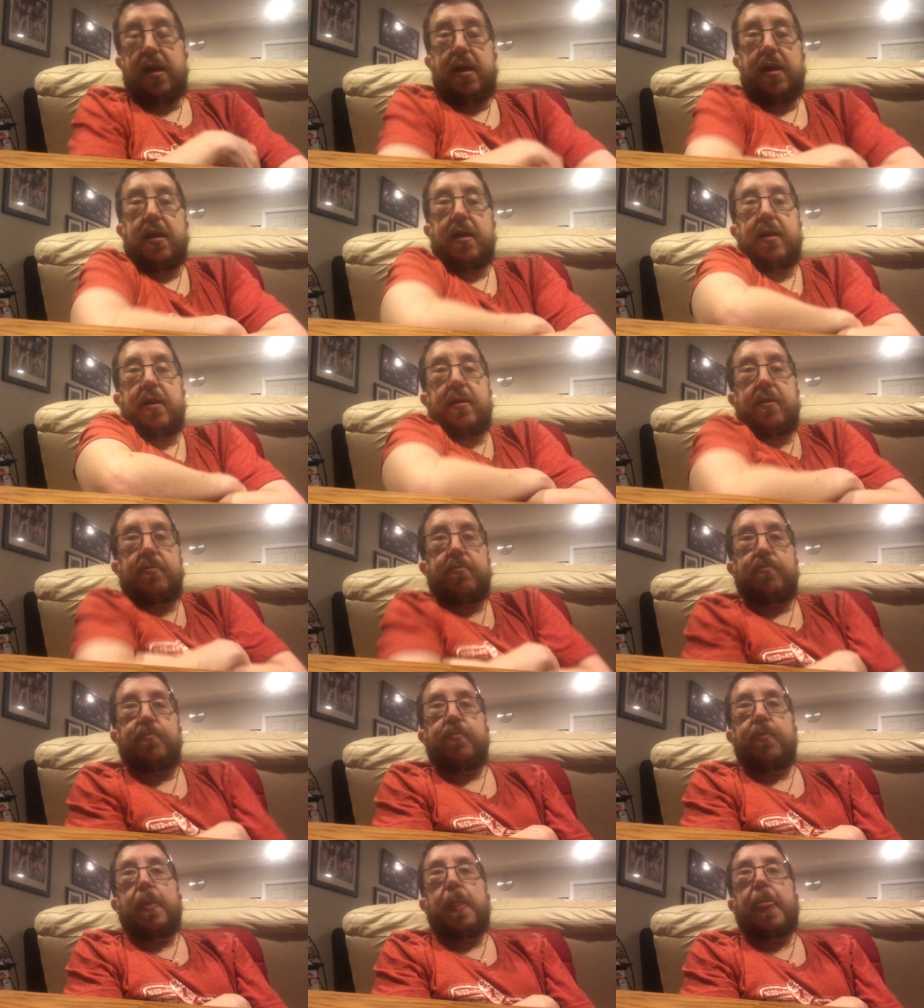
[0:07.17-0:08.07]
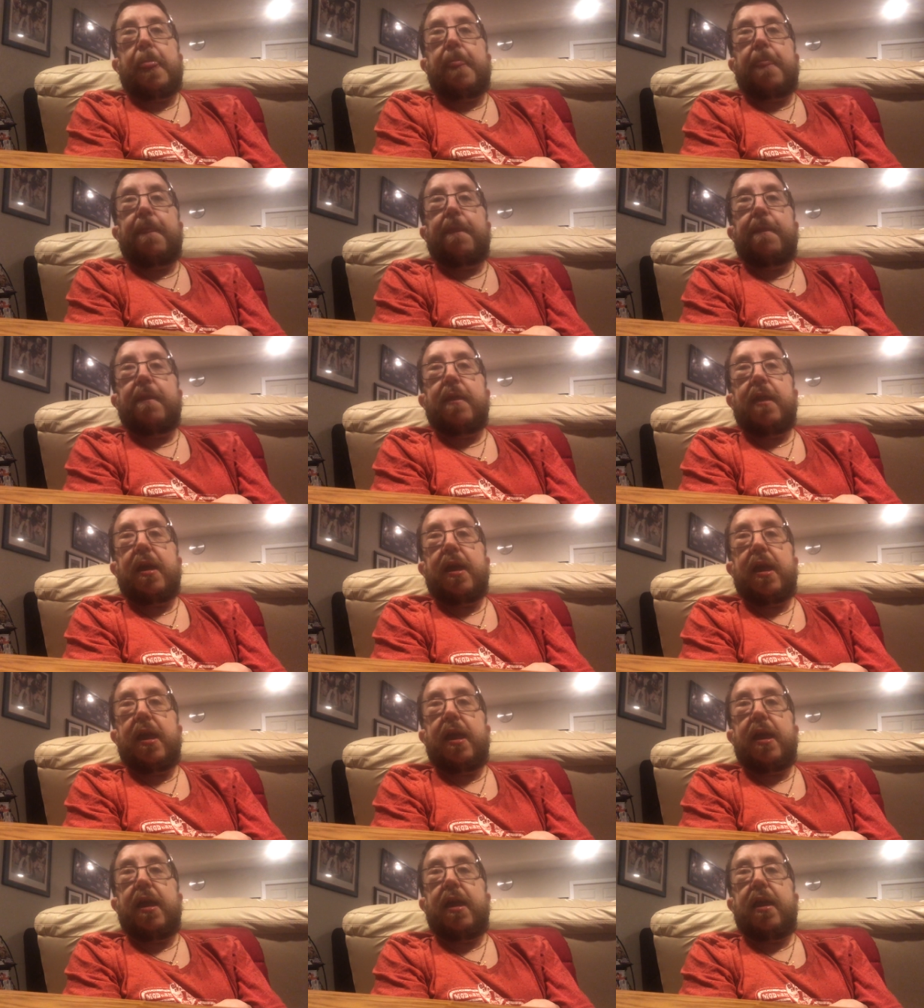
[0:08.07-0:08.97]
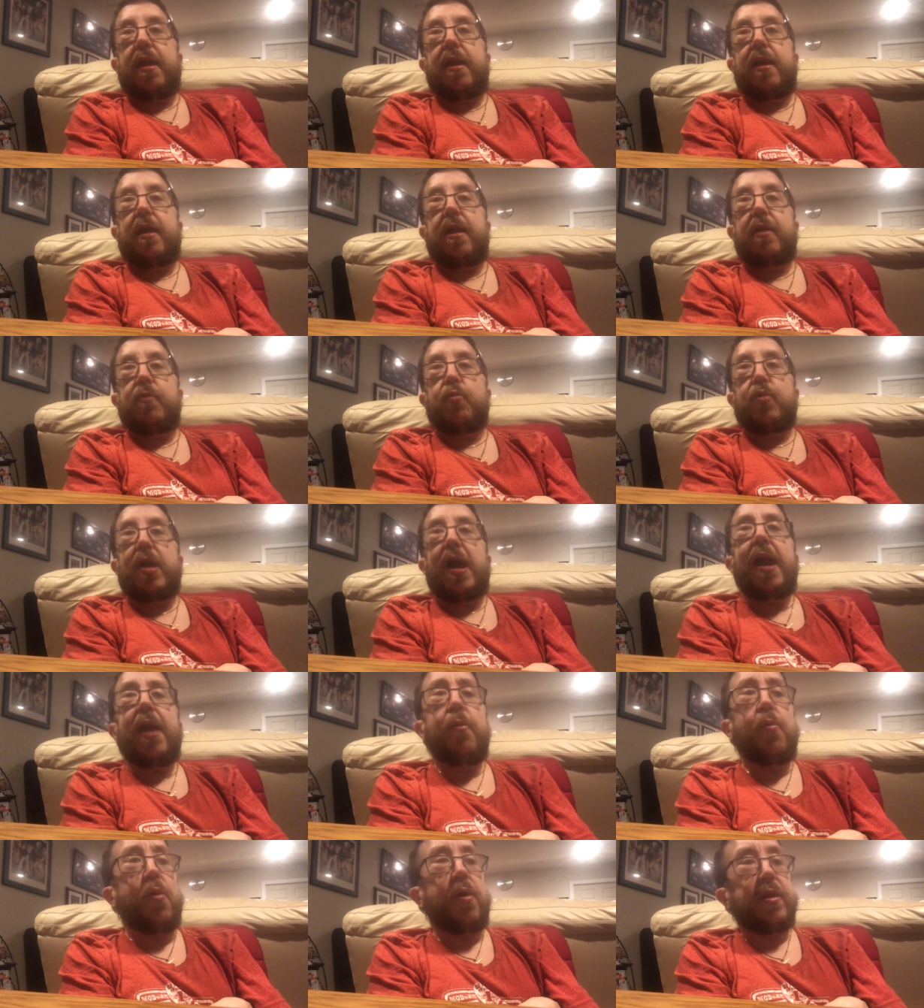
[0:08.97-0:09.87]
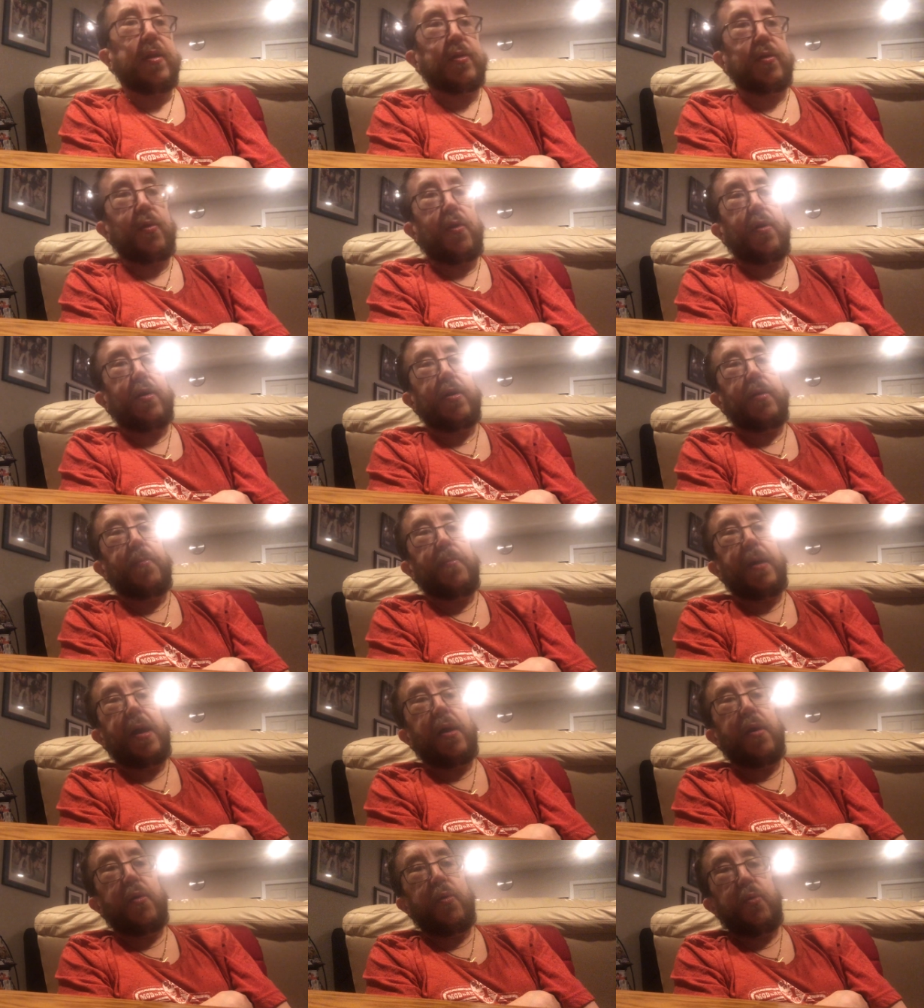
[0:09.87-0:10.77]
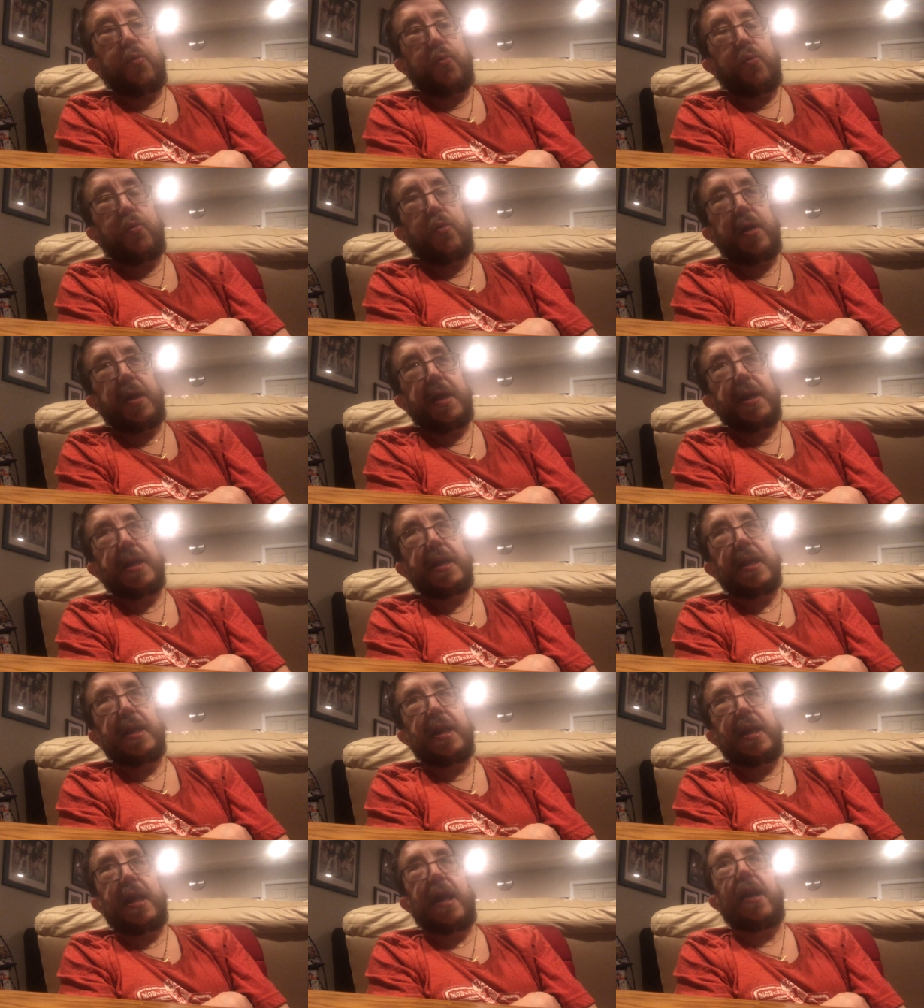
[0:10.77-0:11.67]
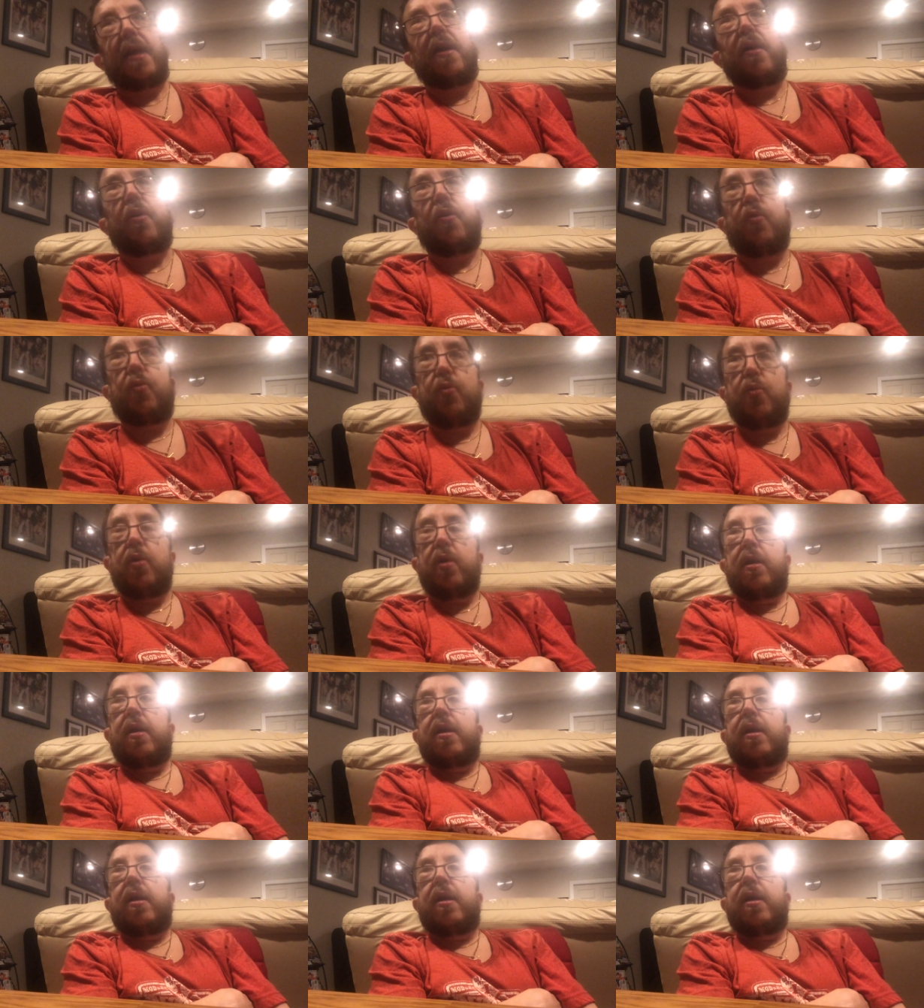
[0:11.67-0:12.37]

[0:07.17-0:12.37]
Um, and what I want to talk about right now